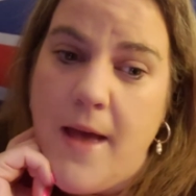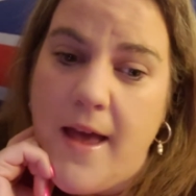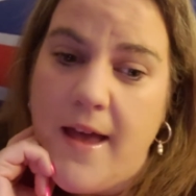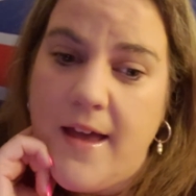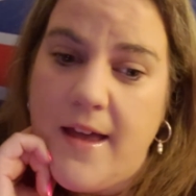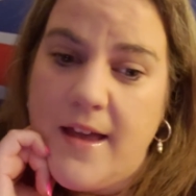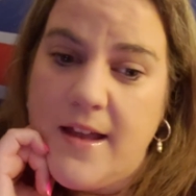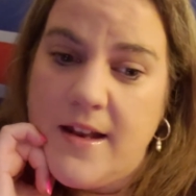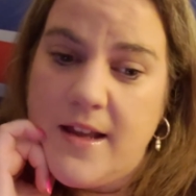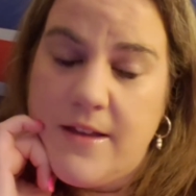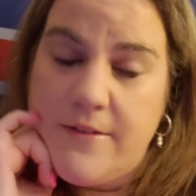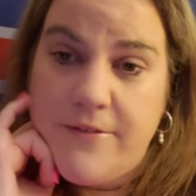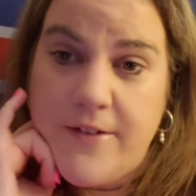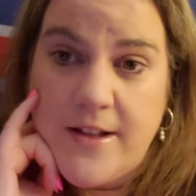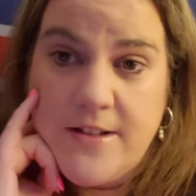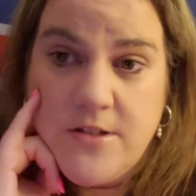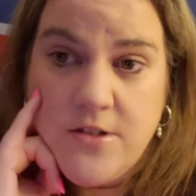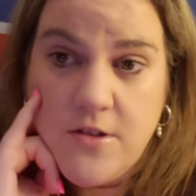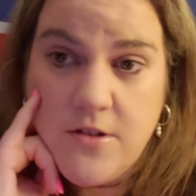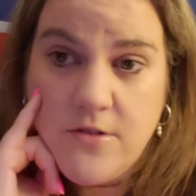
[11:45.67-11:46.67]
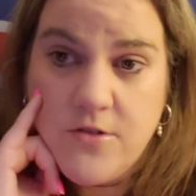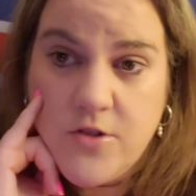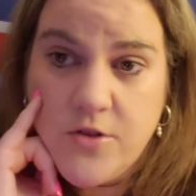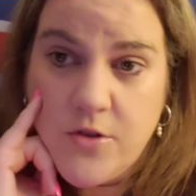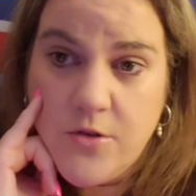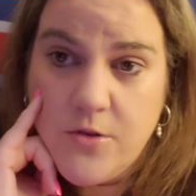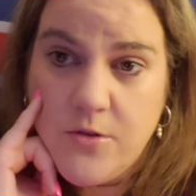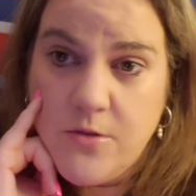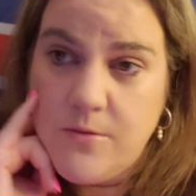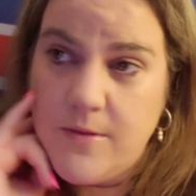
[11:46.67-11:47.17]
And if I do
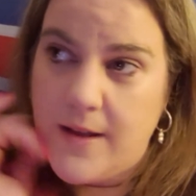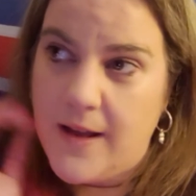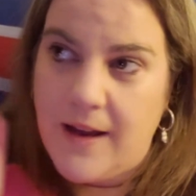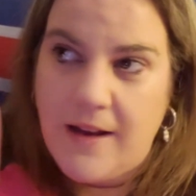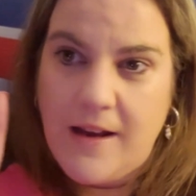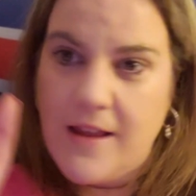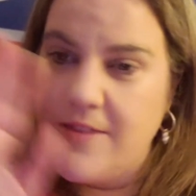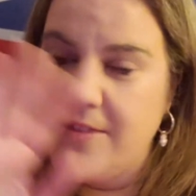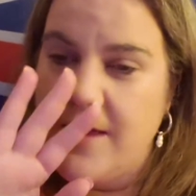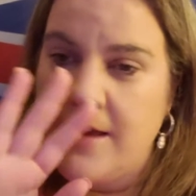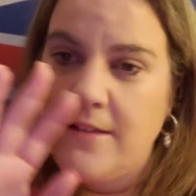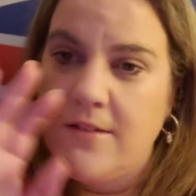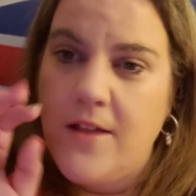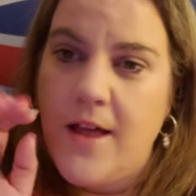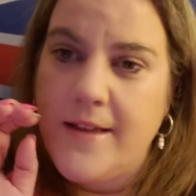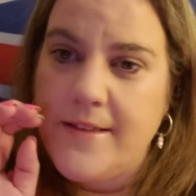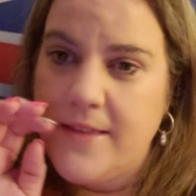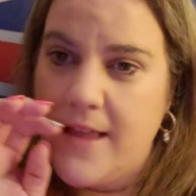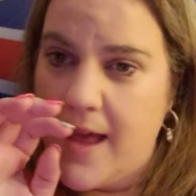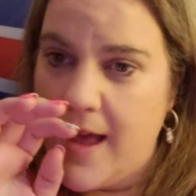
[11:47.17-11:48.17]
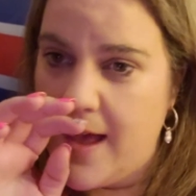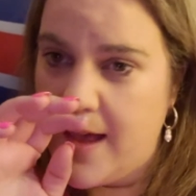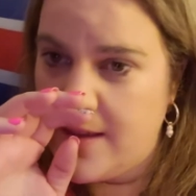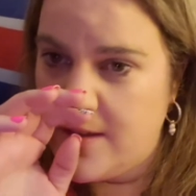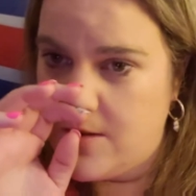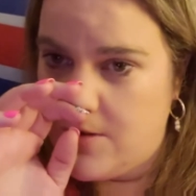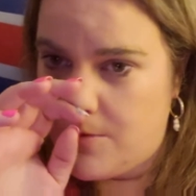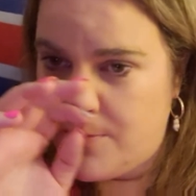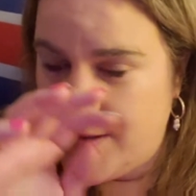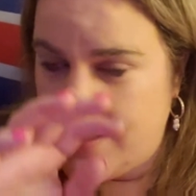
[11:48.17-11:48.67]
do anything like
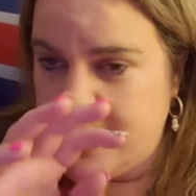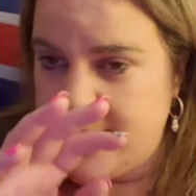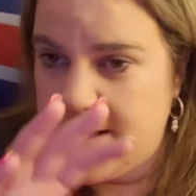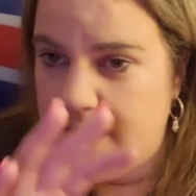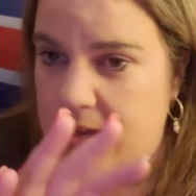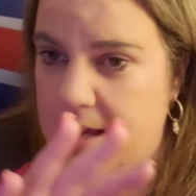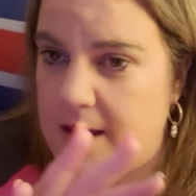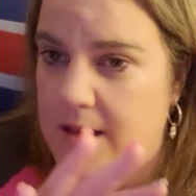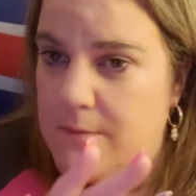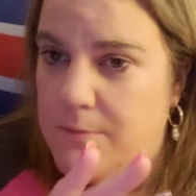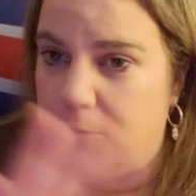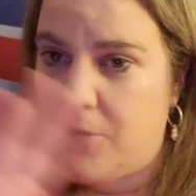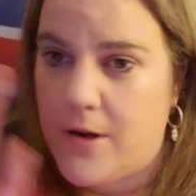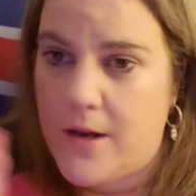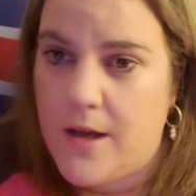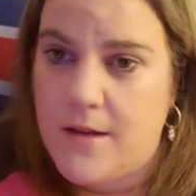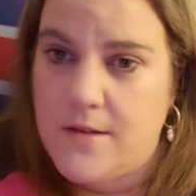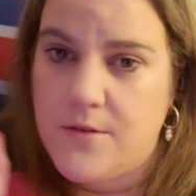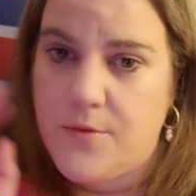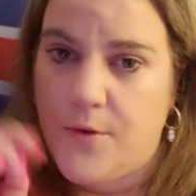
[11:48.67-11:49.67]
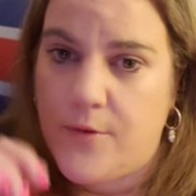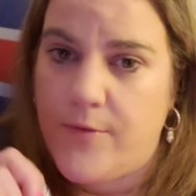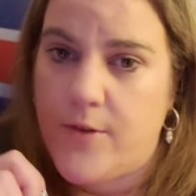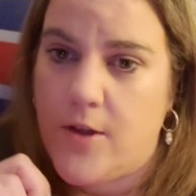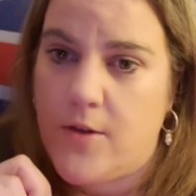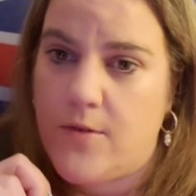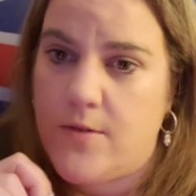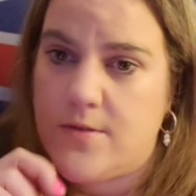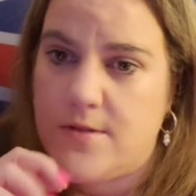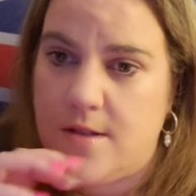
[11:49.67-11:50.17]
that, you'll be seeing product
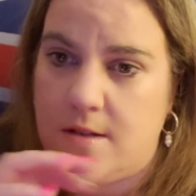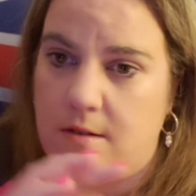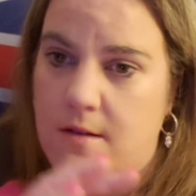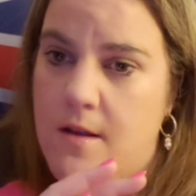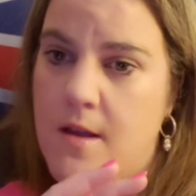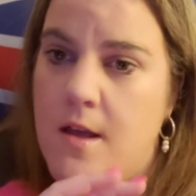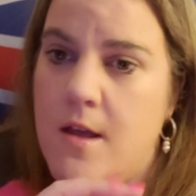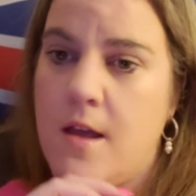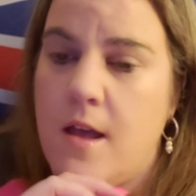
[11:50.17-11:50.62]
reviews and